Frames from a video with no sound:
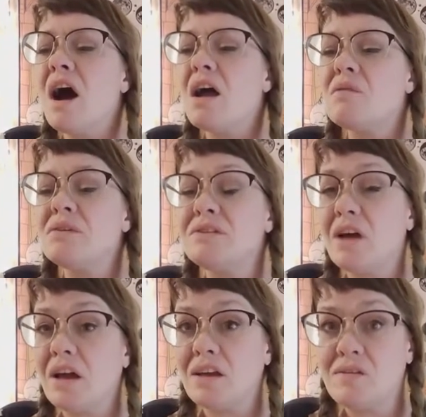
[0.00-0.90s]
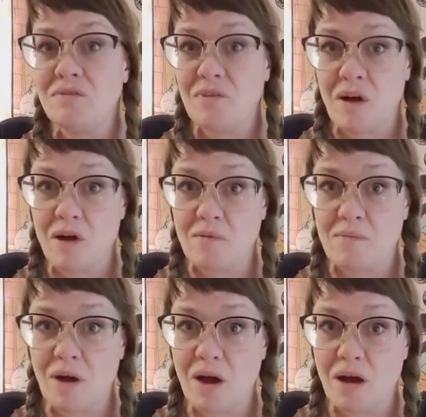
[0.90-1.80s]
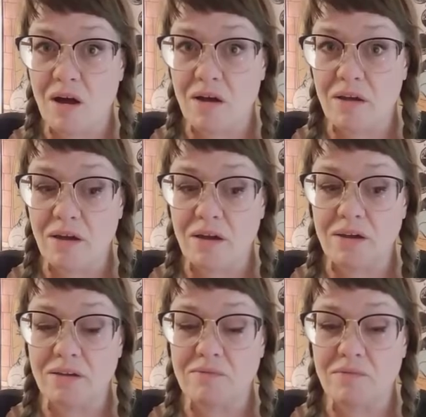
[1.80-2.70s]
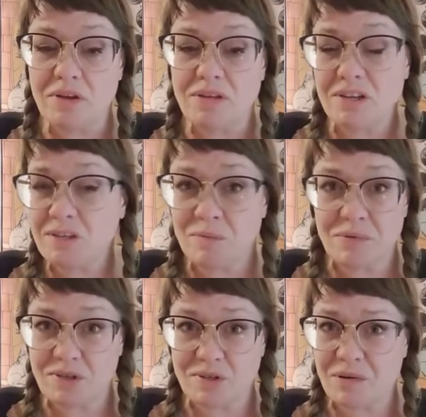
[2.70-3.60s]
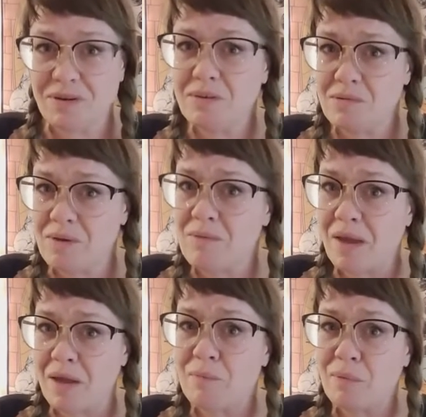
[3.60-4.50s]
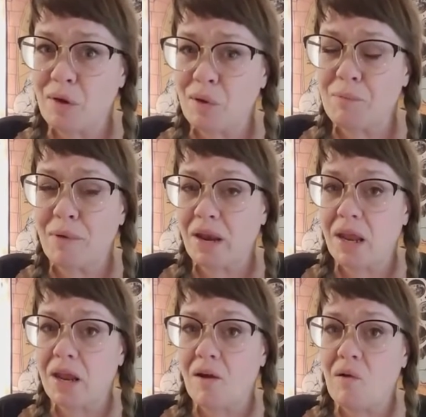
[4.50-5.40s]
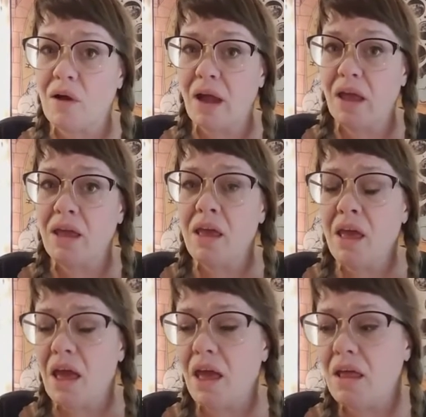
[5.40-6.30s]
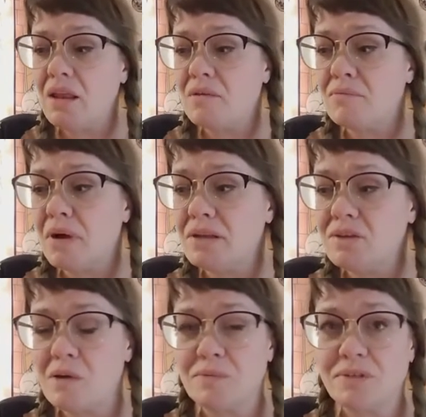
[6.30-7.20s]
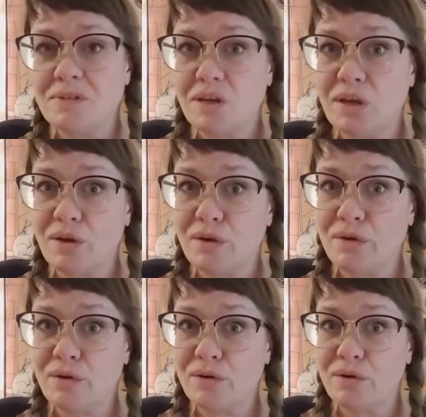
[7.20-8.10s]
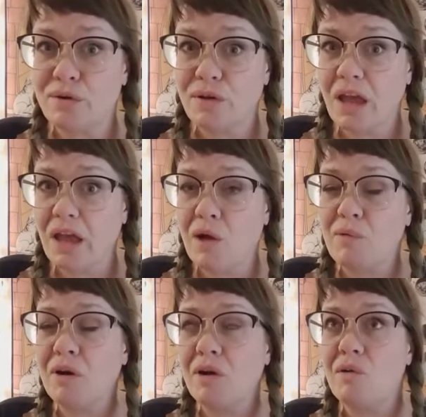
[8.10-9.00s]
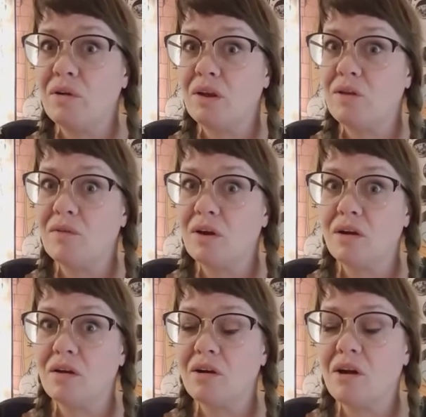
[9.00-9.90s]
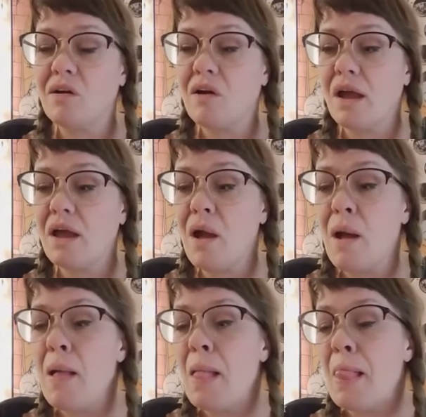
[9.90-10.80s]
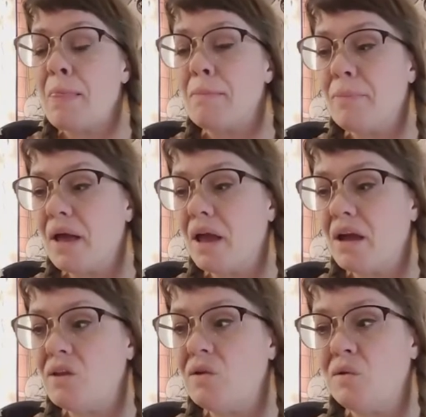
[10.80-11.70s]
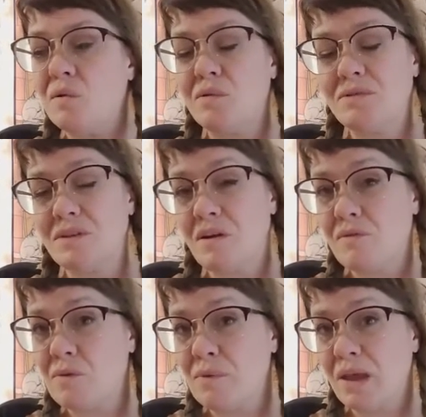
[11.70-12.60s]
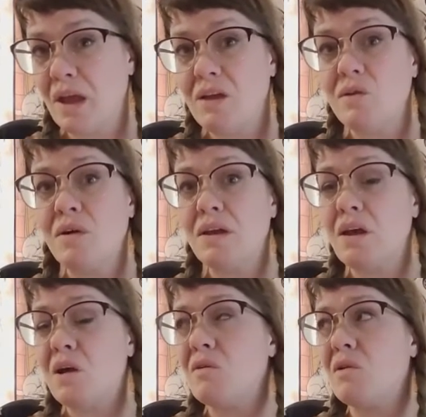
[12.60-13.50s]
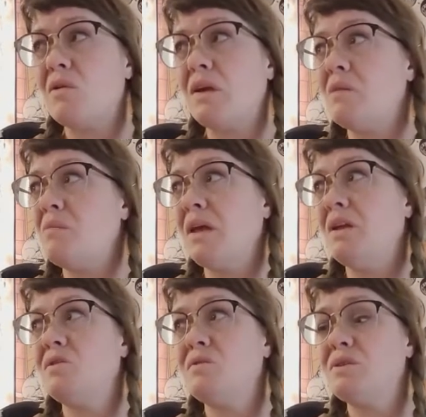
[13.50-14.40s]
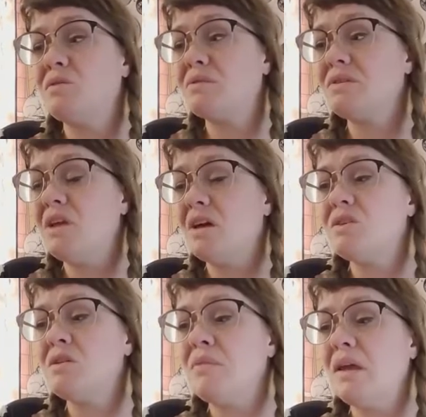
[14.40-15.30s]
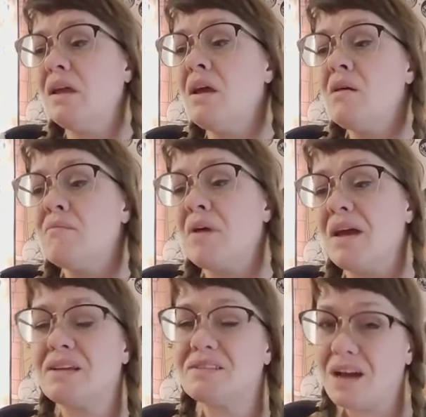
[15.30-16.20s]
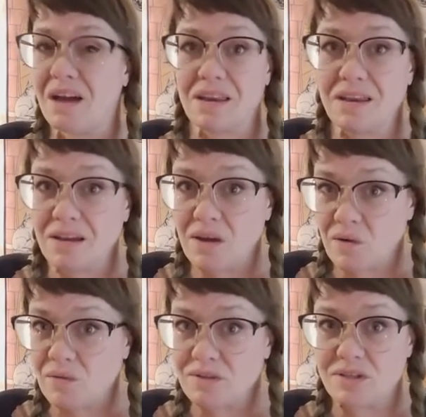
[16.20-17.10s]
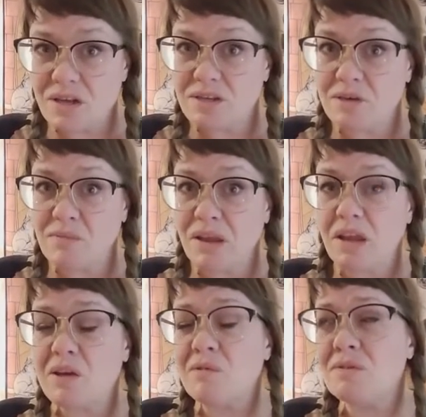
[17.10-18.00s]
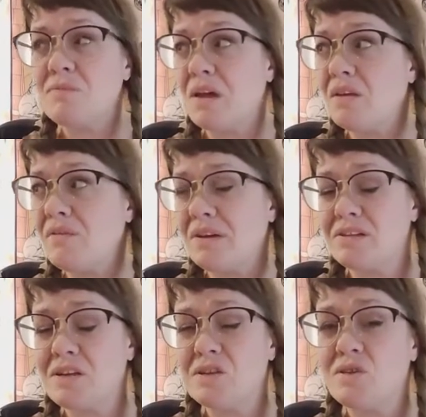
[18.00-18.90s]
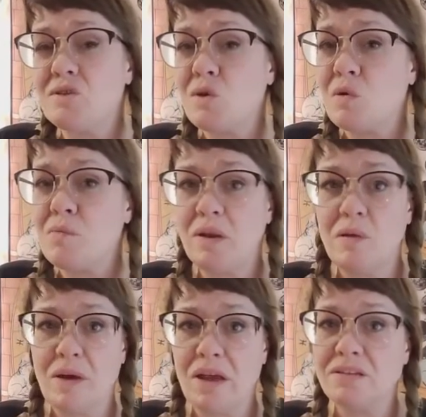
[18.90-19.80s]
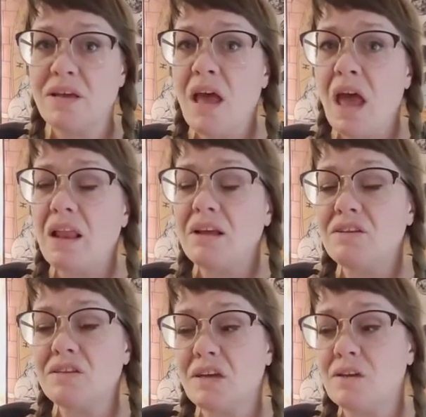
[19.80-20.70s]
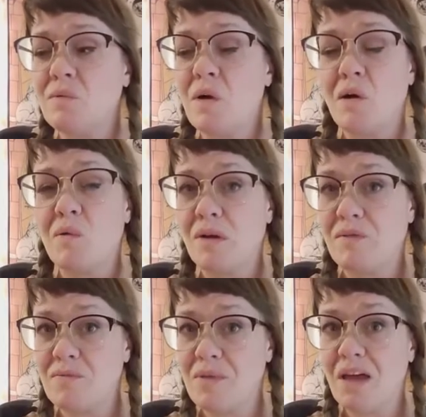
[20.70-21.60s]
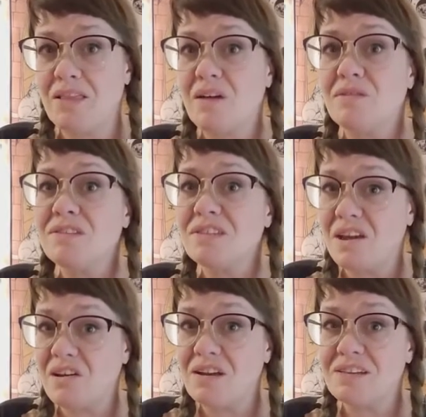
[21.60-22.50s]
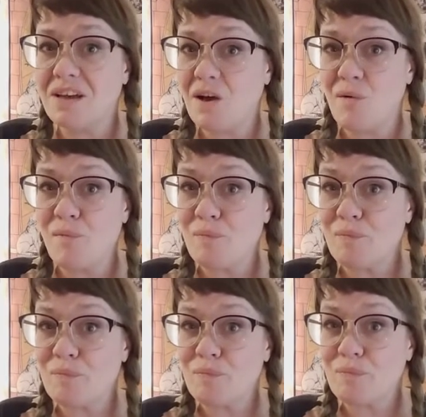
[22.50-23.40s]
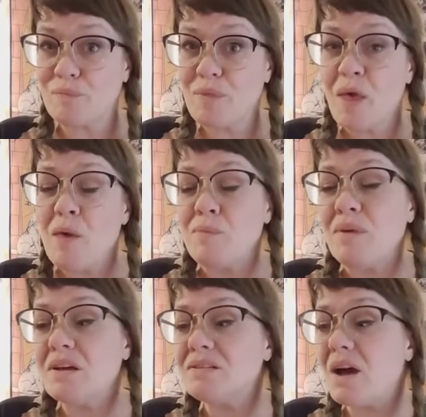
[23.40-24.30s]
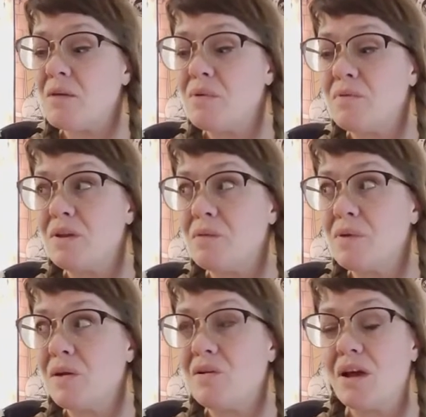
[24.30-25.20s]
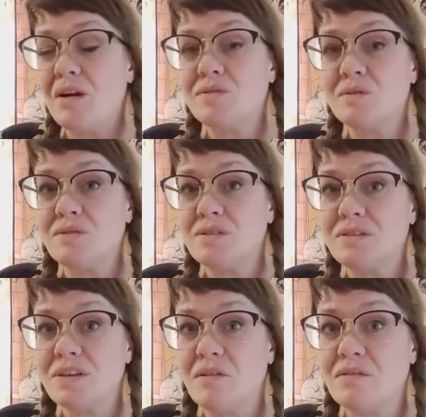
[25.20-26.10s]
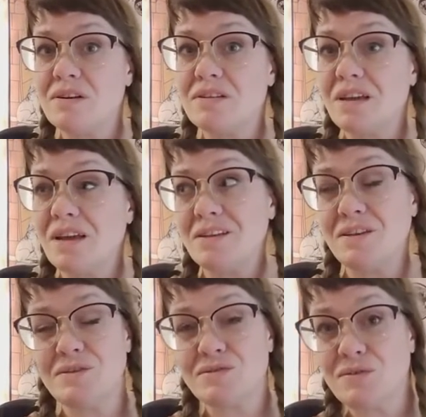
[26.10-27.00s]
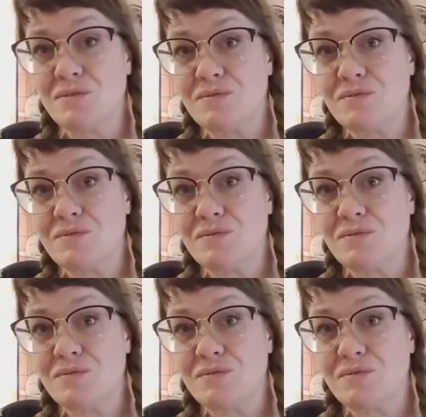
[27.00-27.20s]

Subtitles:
I resigned from a teaching position. I was going to be making pretty good money, okay? And my job was secure, okay? I wasn't going anywhere, all right? But I knew it was not for me. I knew I had outgrown it, and my intuition was nudging me. My anxiety was nudging me. It was manifesting in so many ways, and I just had to walk away from that, and that was scary as hell. because I've been running my own household since I was 18 years old.